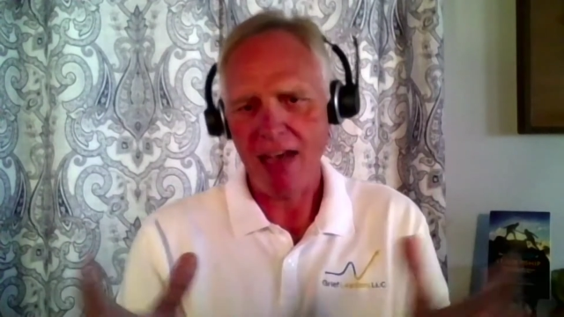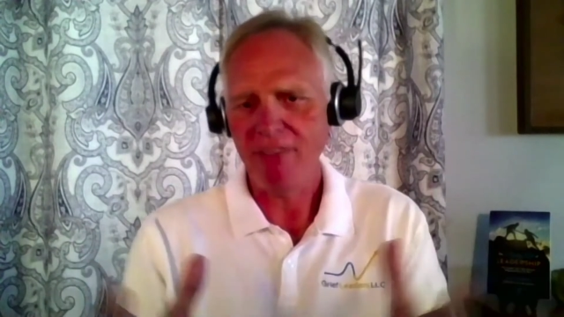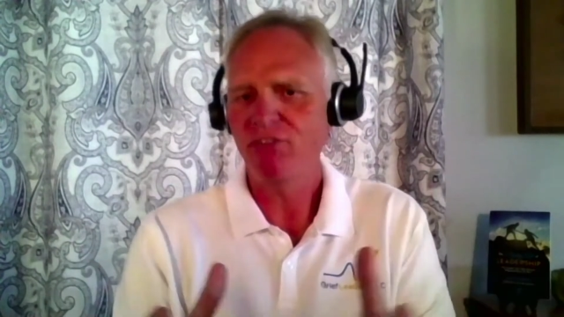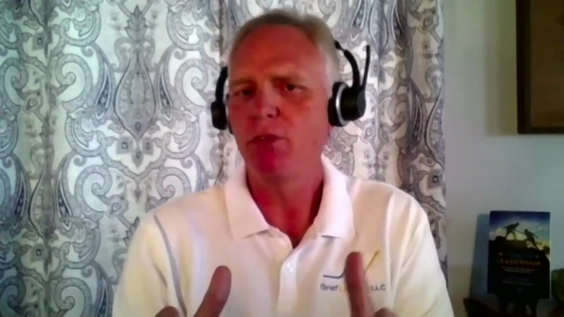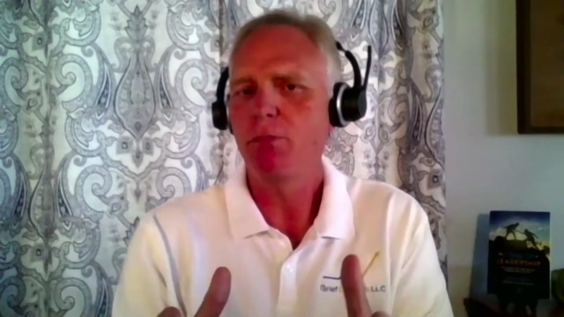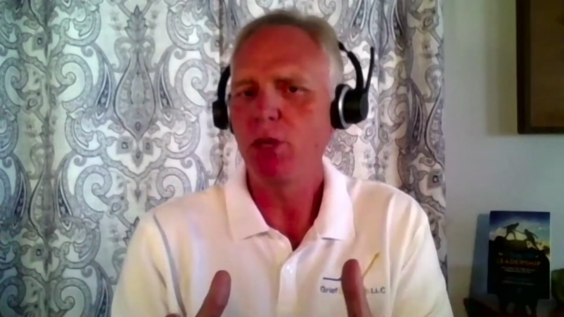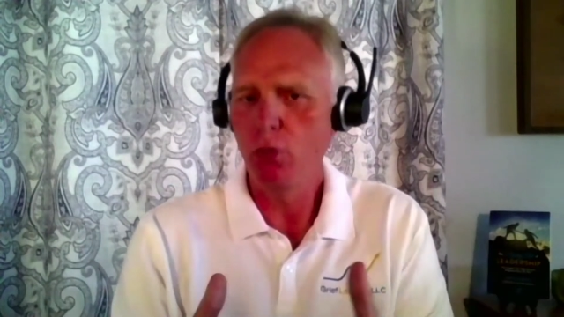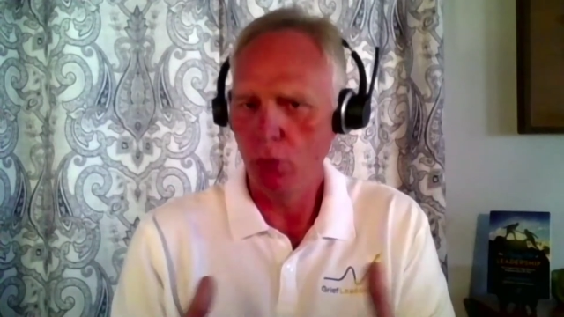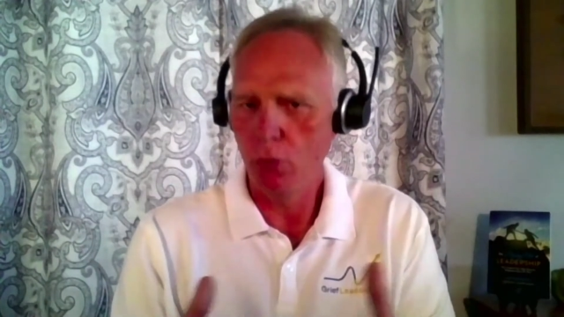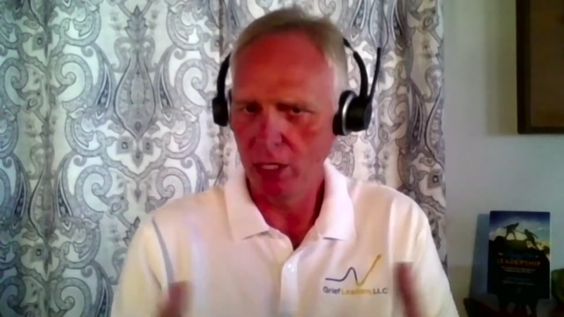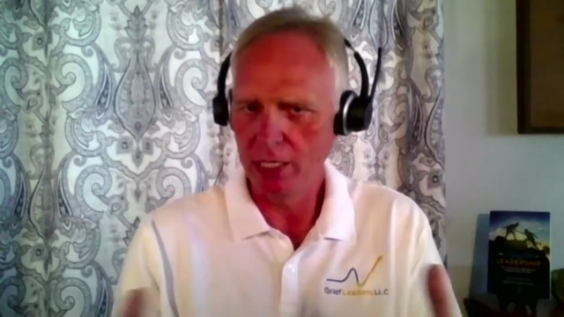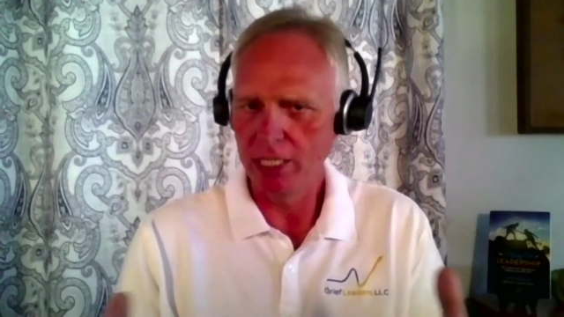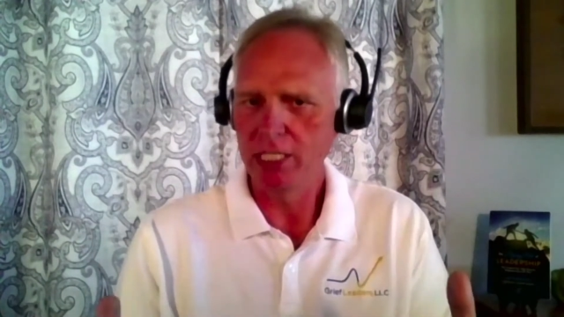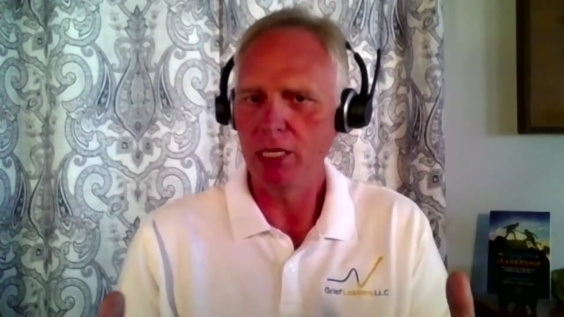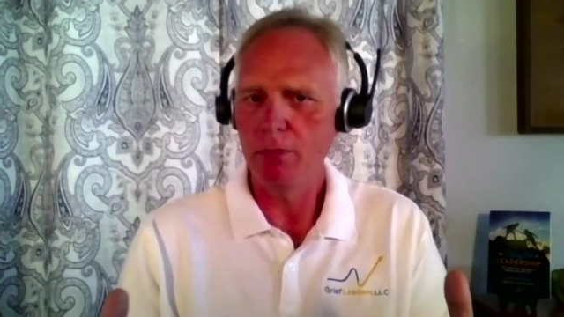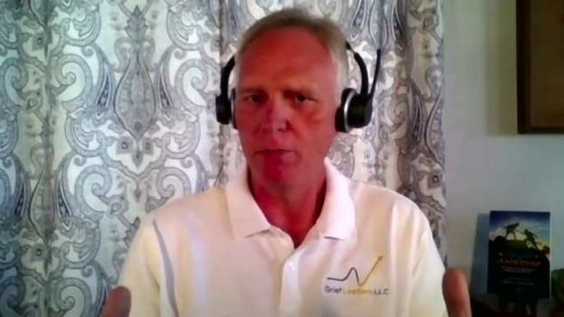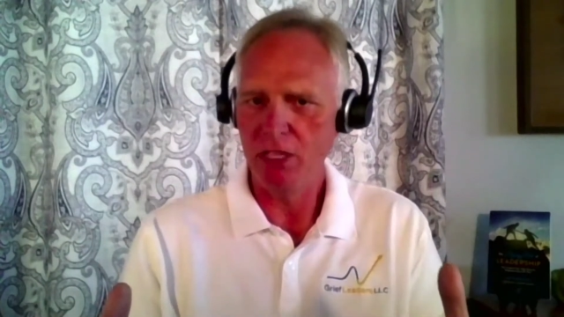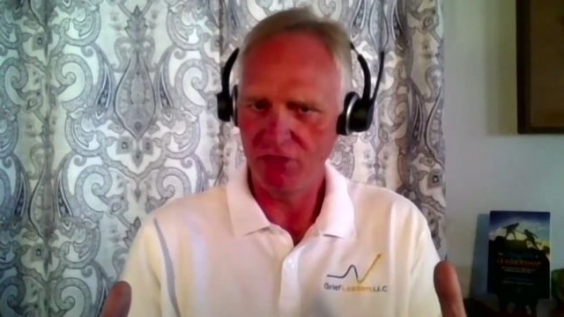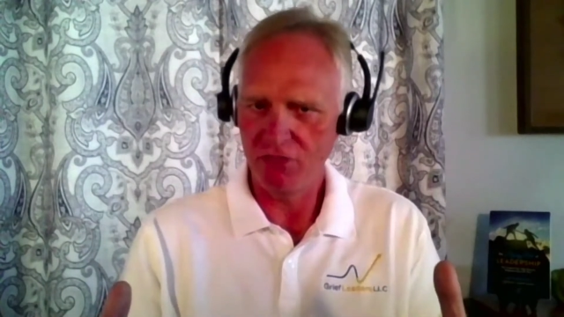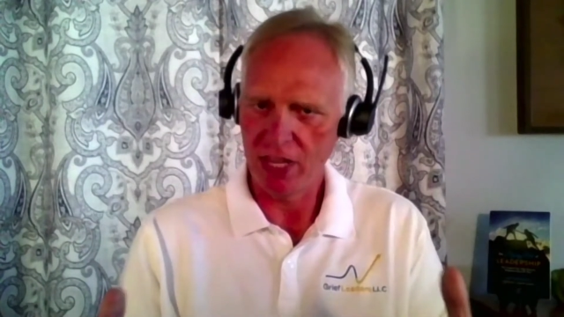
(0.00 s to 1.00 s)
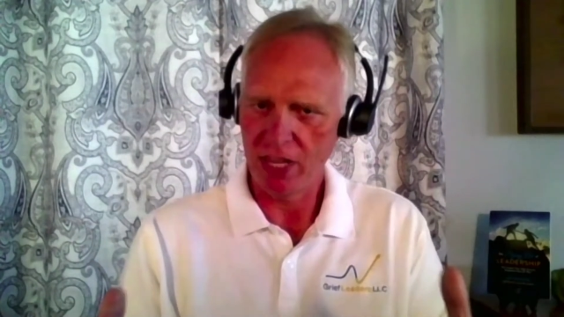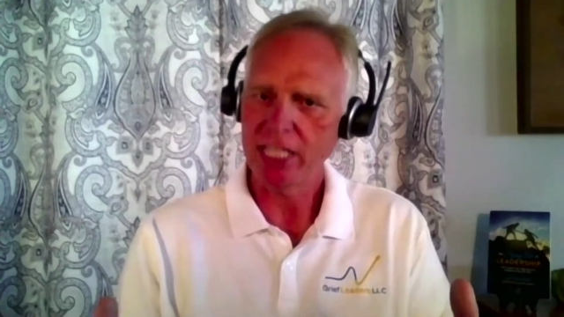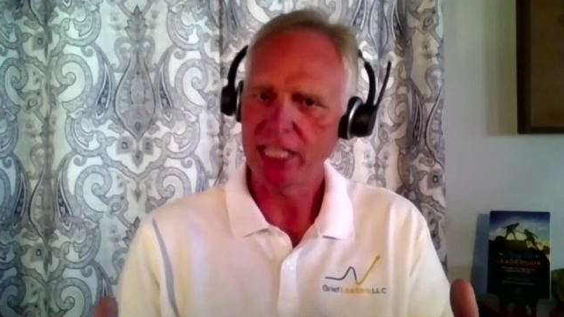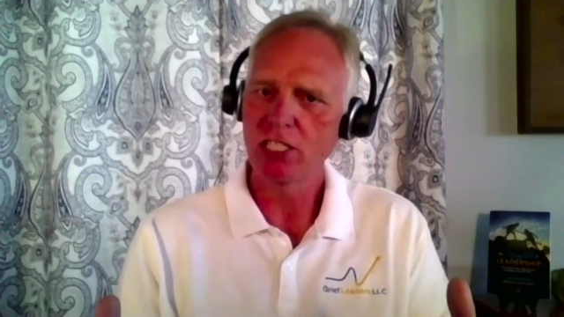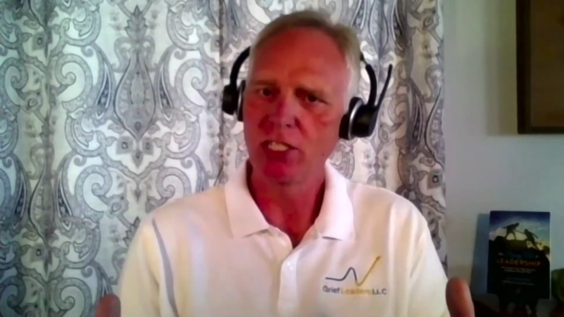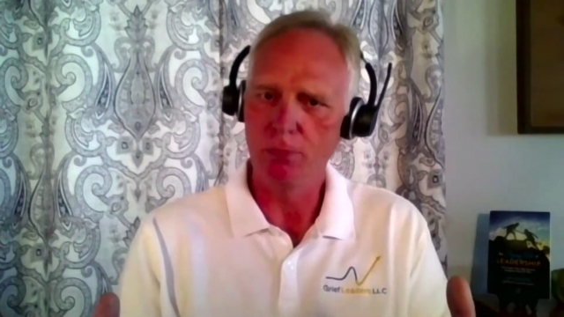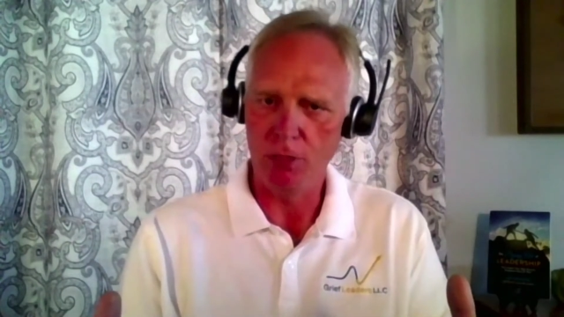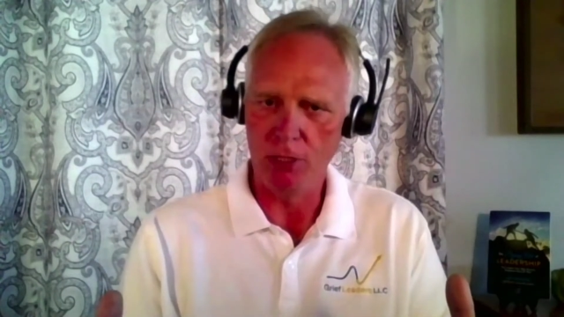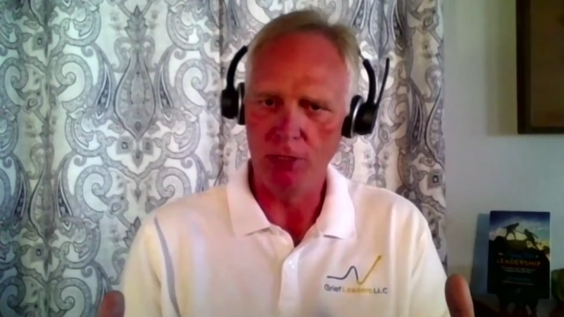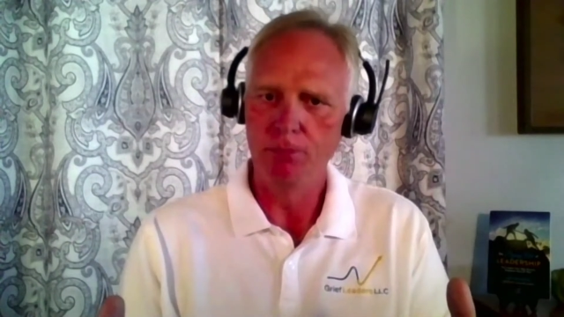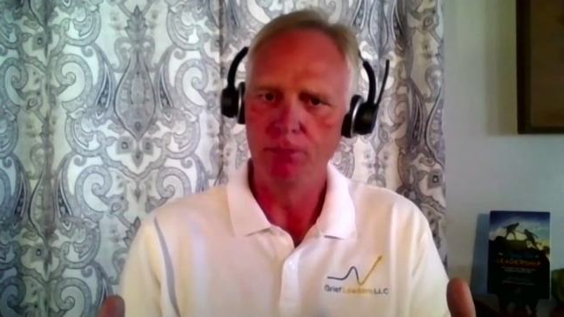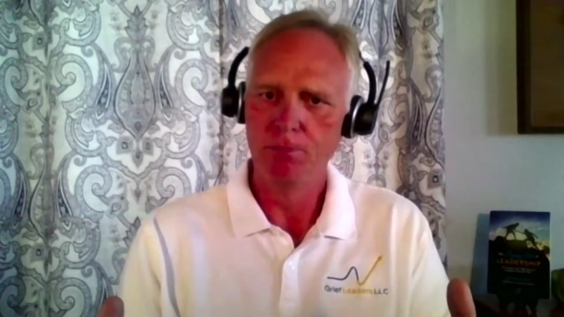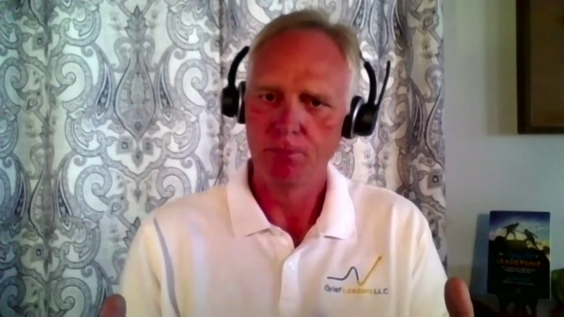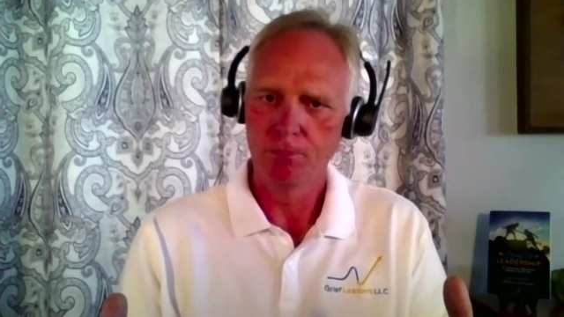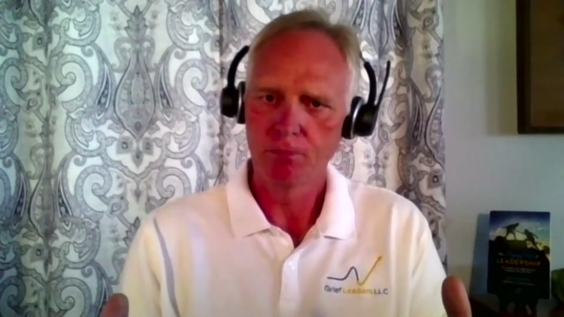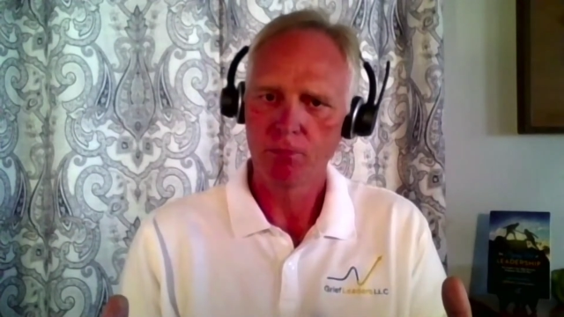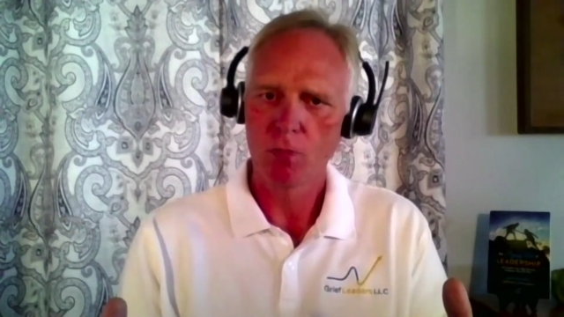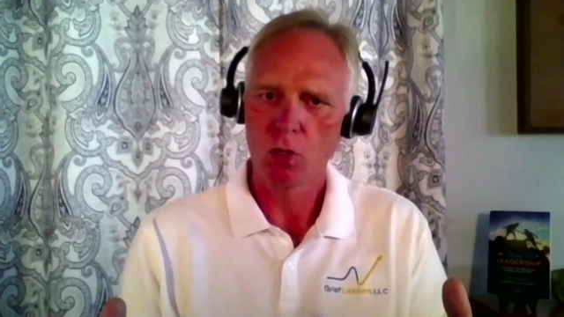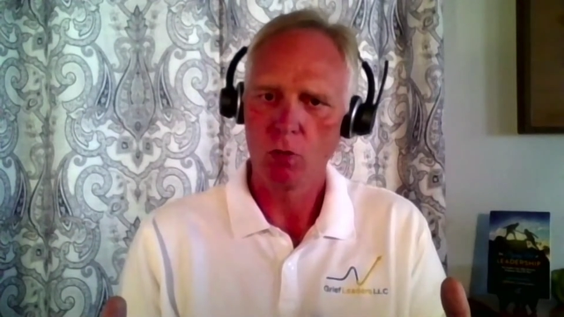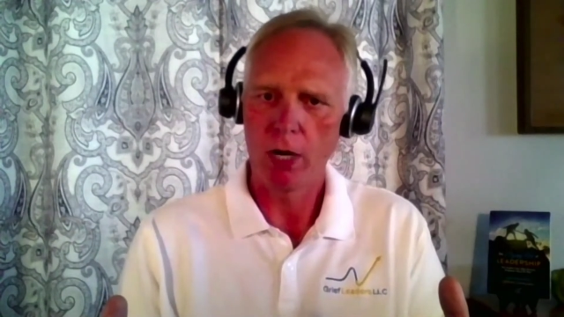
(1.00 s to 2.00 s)
to be willing to be flexible,
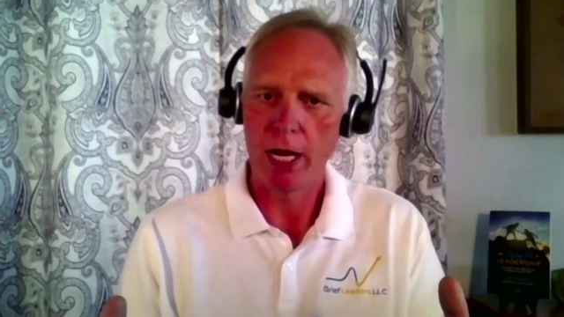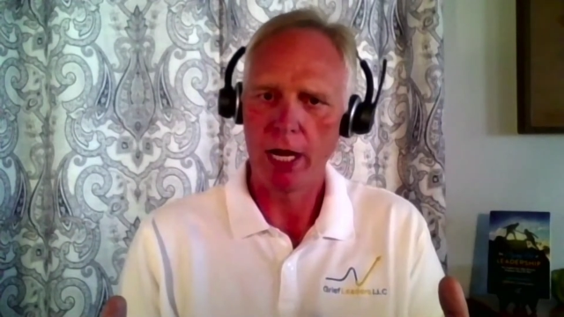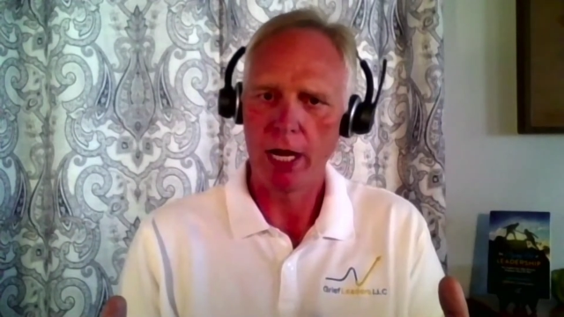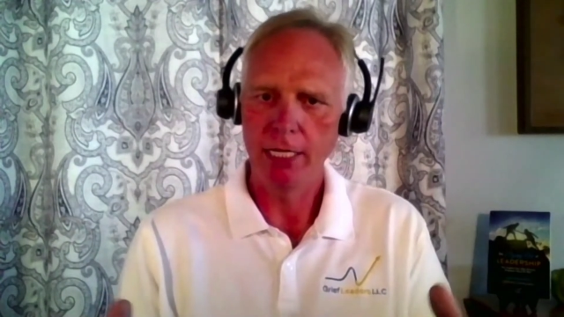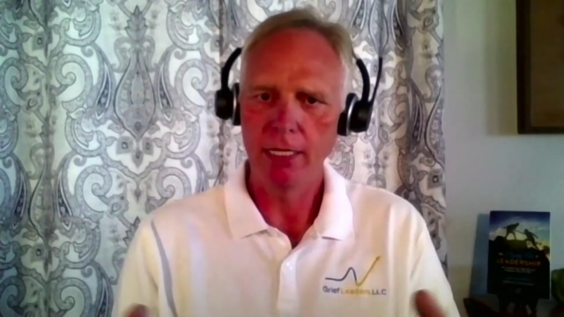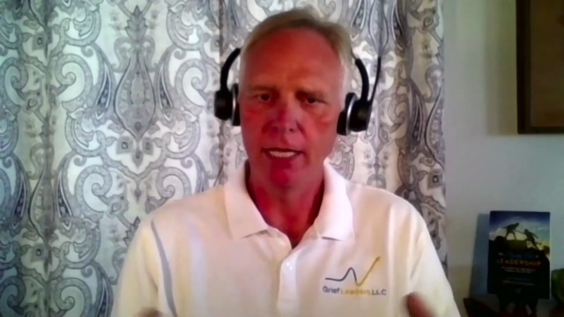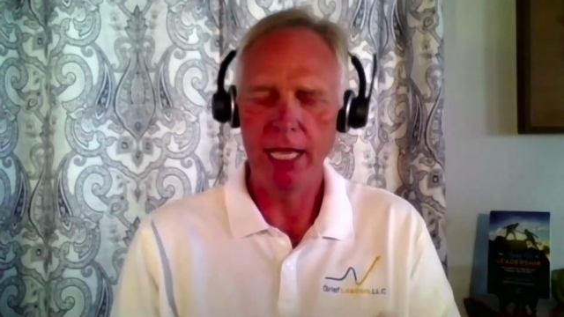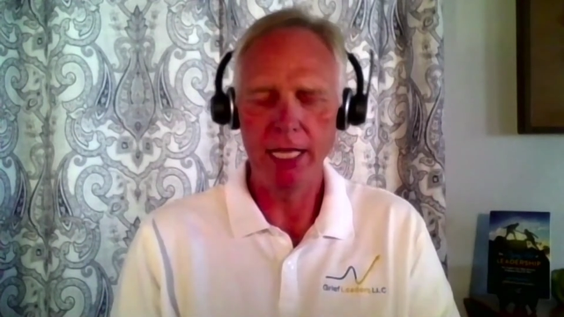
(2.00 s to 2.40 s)
right?